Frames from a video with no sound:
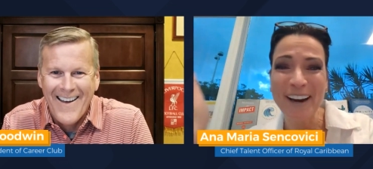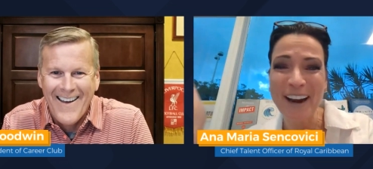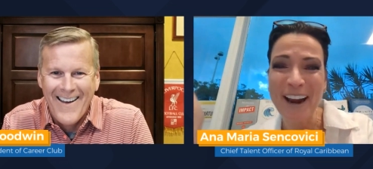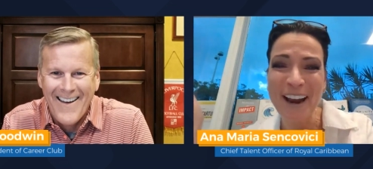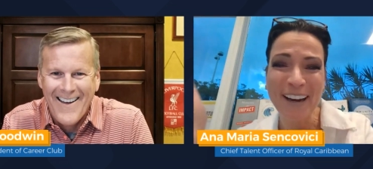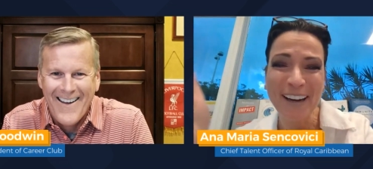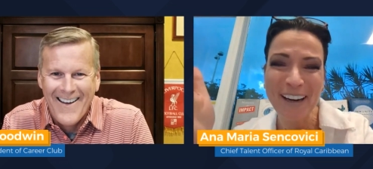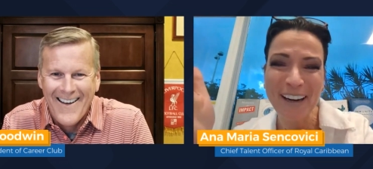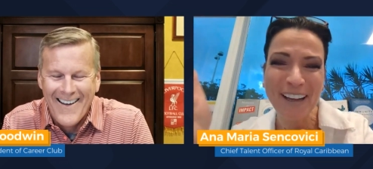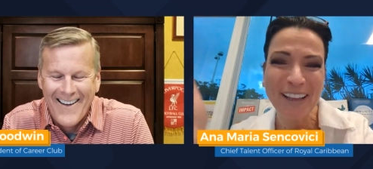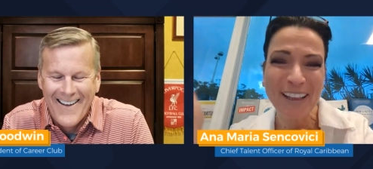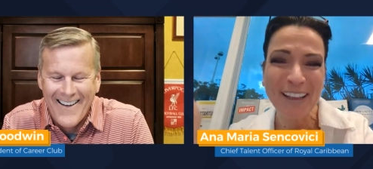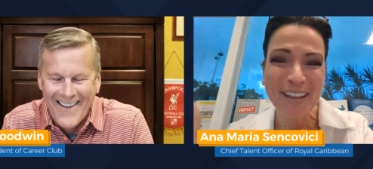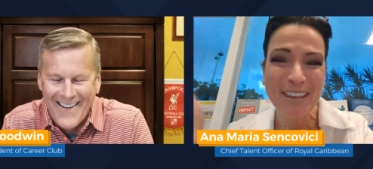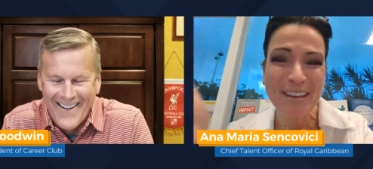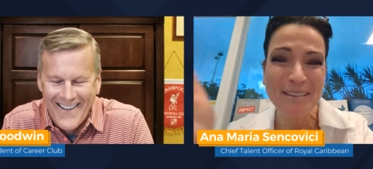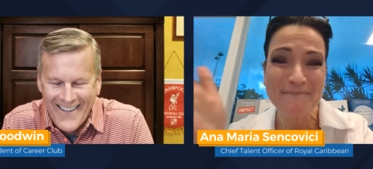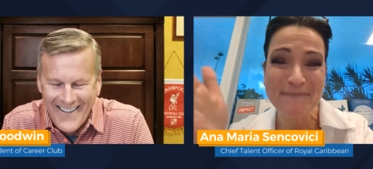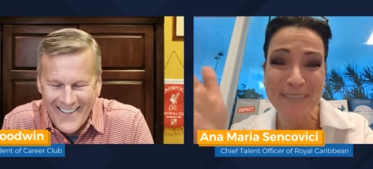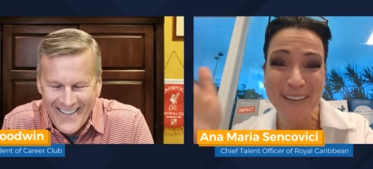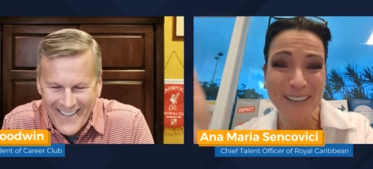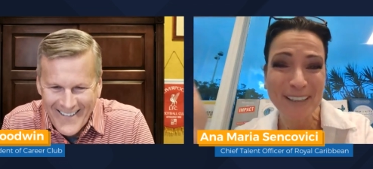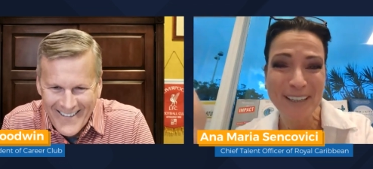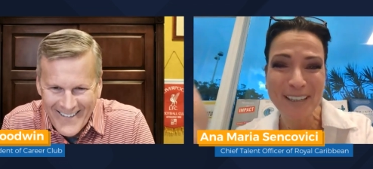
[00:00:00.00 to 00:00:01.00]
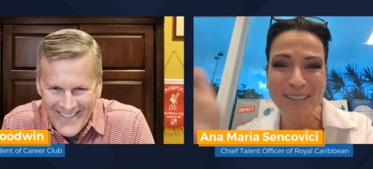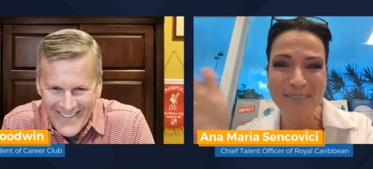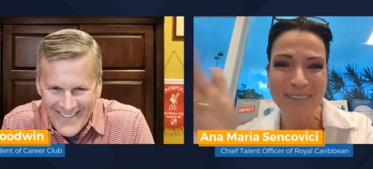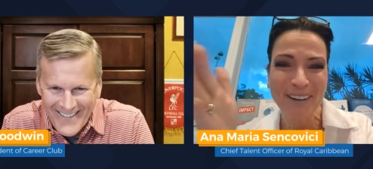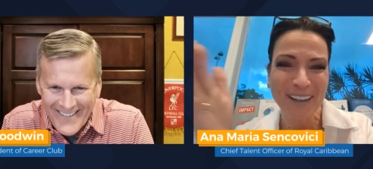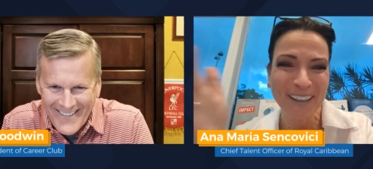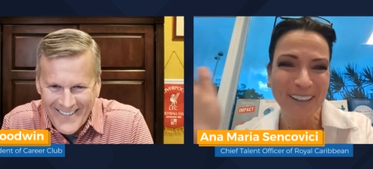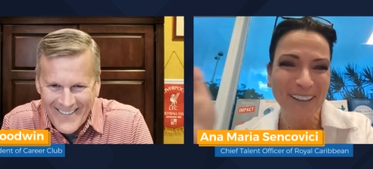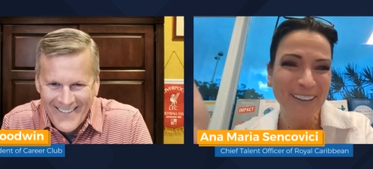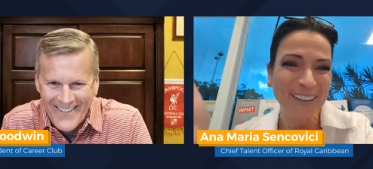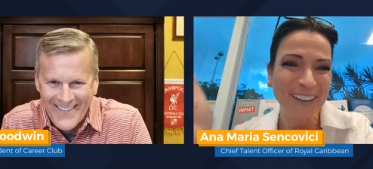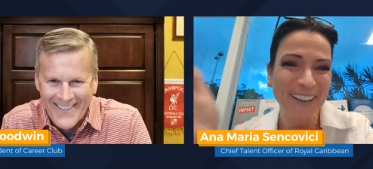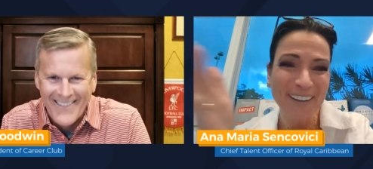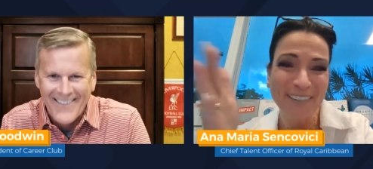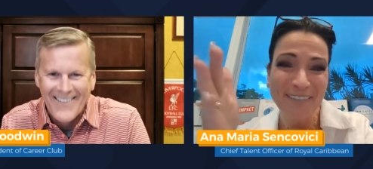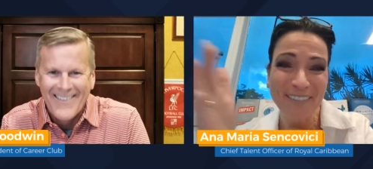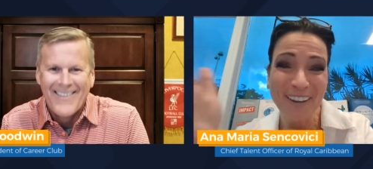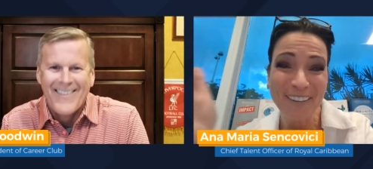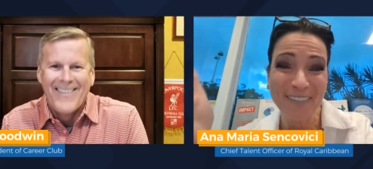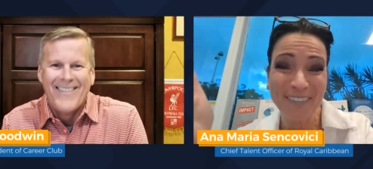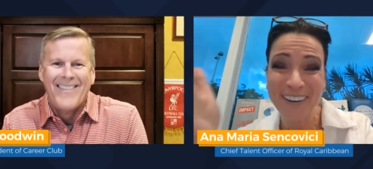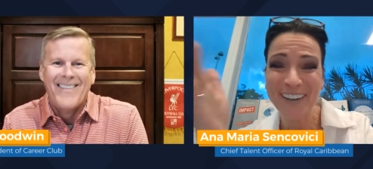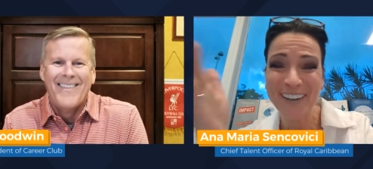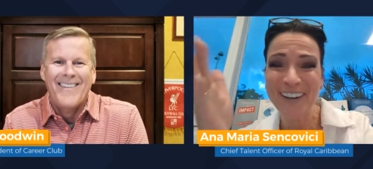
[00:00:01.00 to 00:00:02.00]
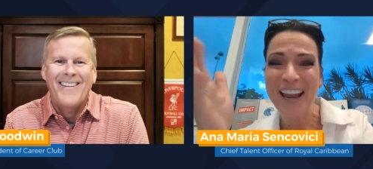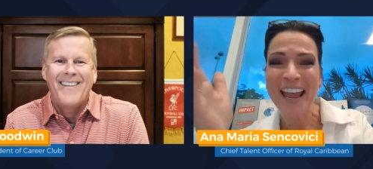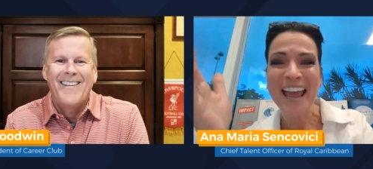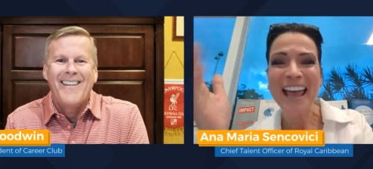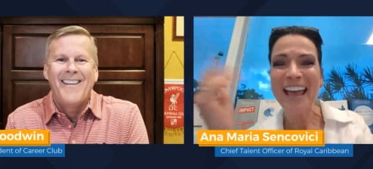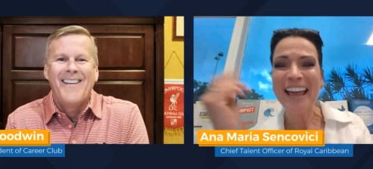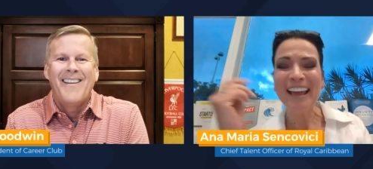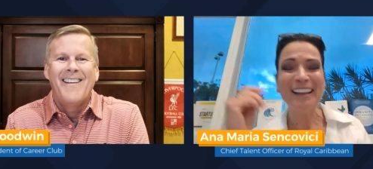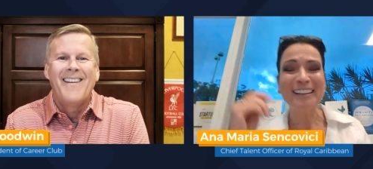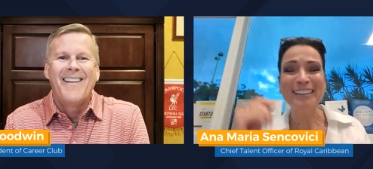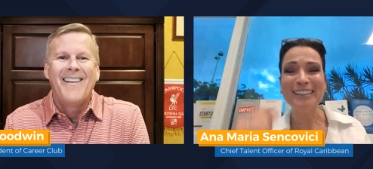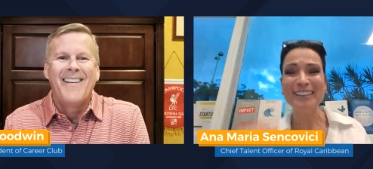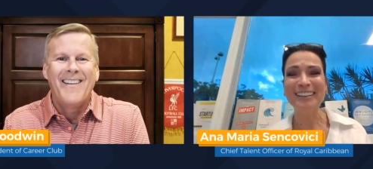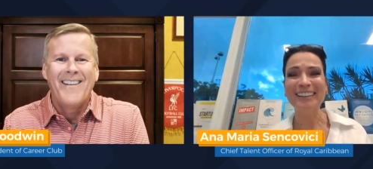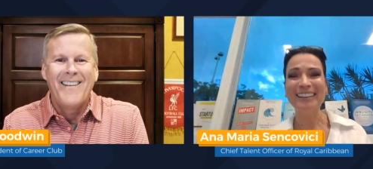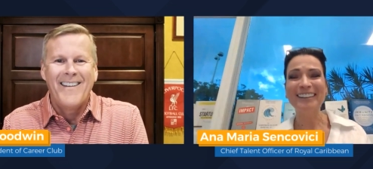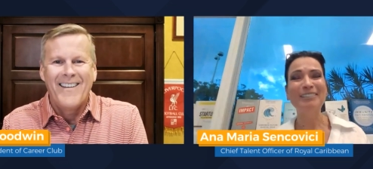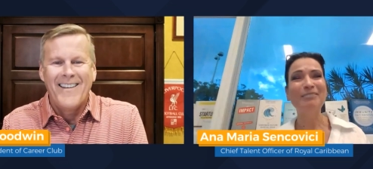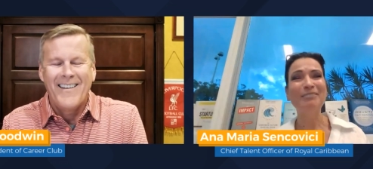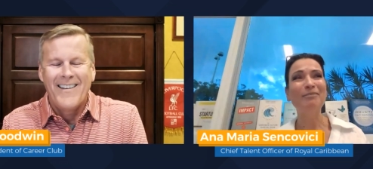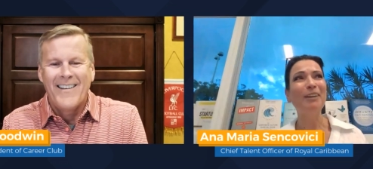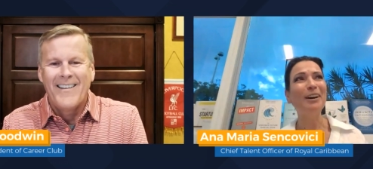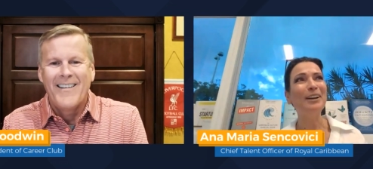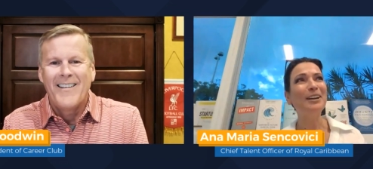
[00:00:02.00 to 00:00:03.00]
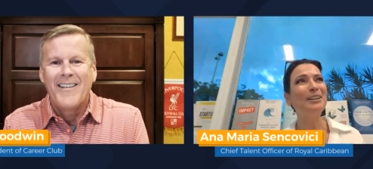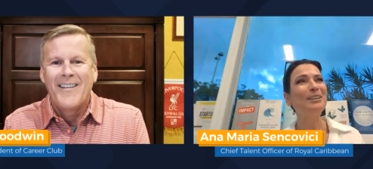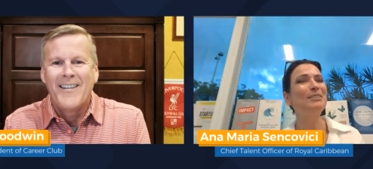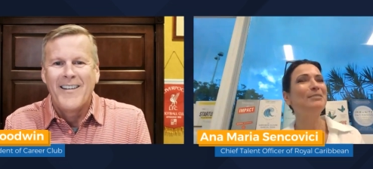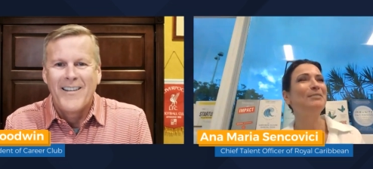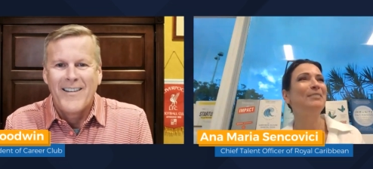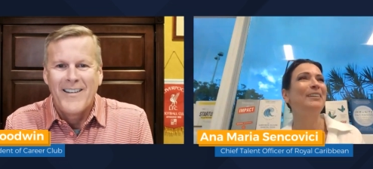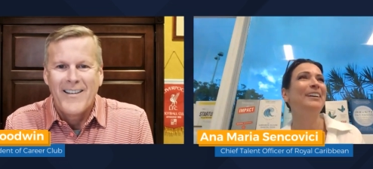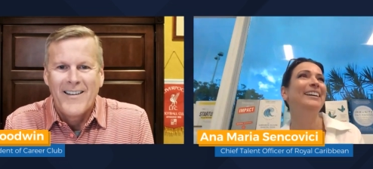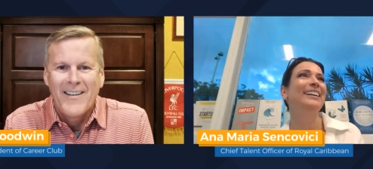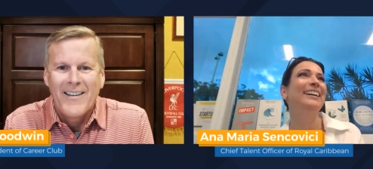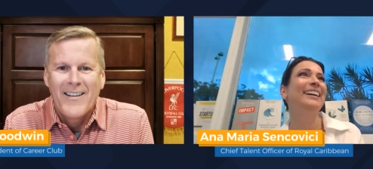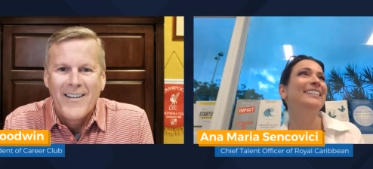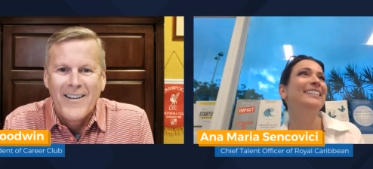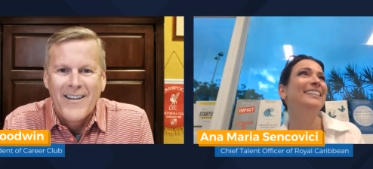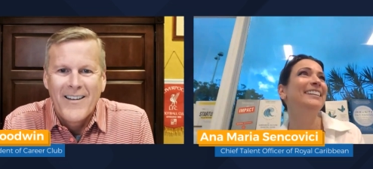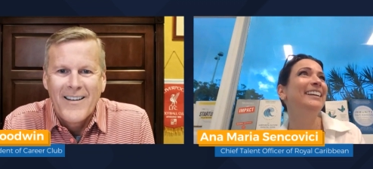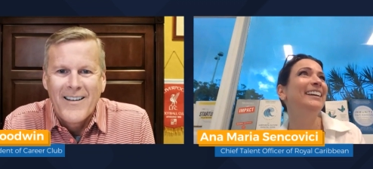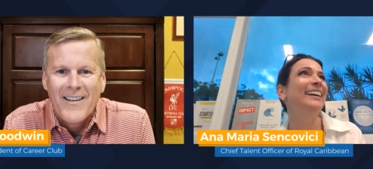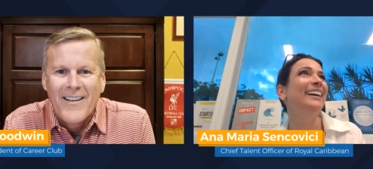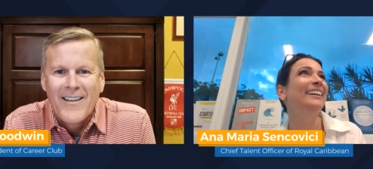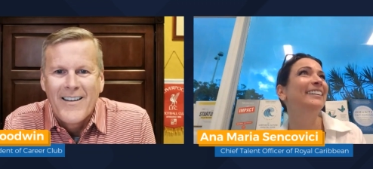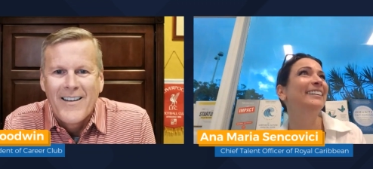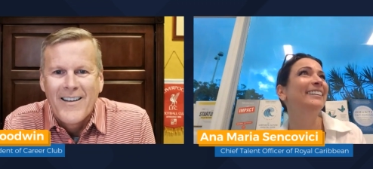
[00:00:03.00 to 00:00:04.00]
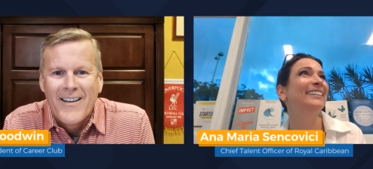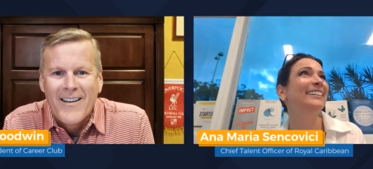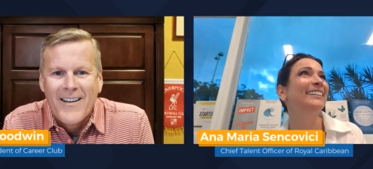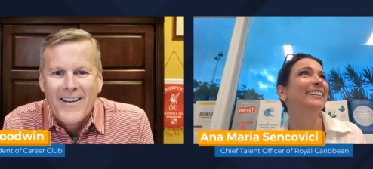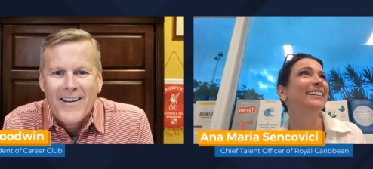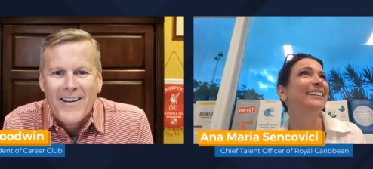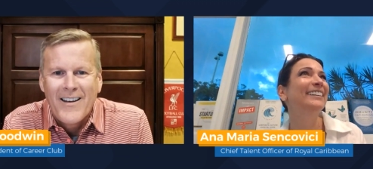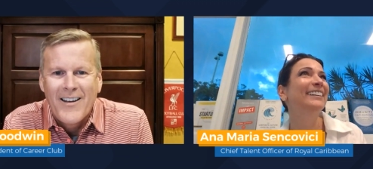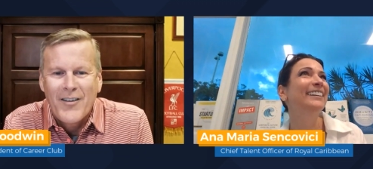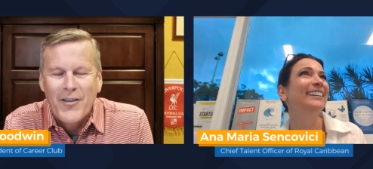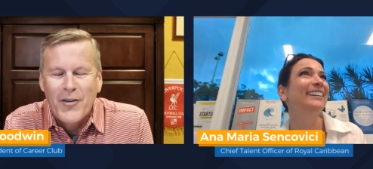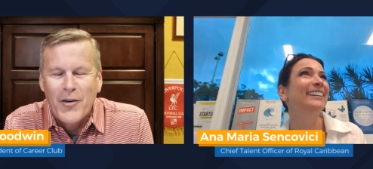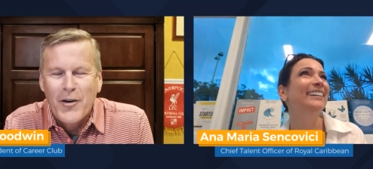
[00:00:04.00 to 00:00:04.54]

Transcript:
Speaker 1: kind of the business world or the, the, it's what a great idea. It's